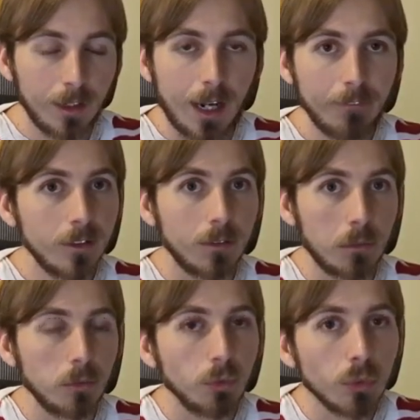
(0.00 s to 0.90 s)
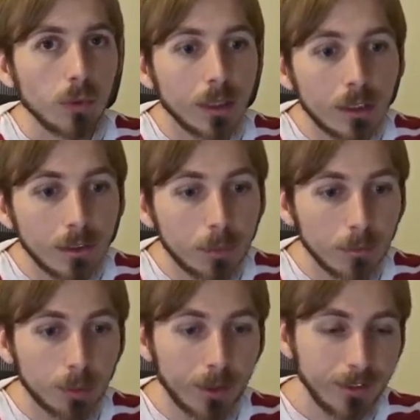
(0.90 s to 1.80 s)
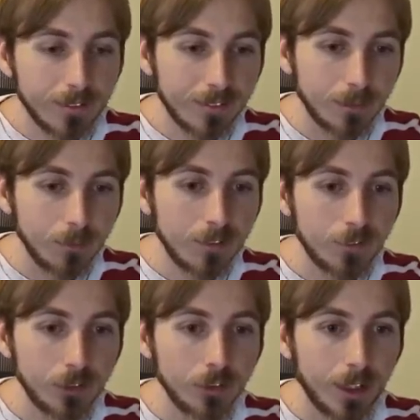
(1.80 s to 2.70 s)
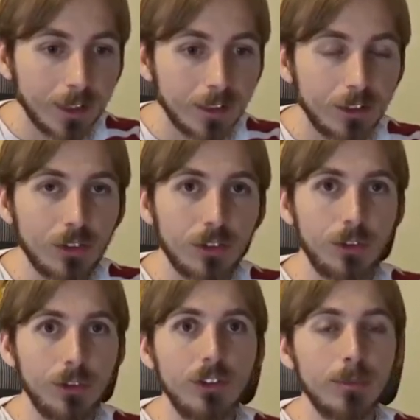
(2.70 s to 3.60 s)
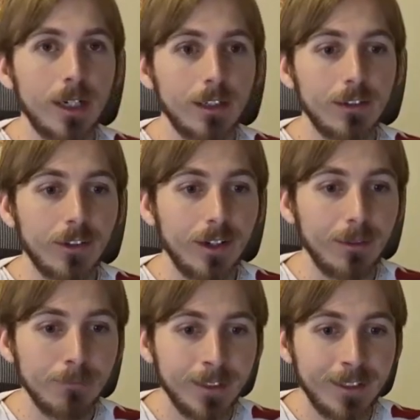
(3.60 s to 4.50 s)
haven't really been playing The Sims for like a huge amount of time.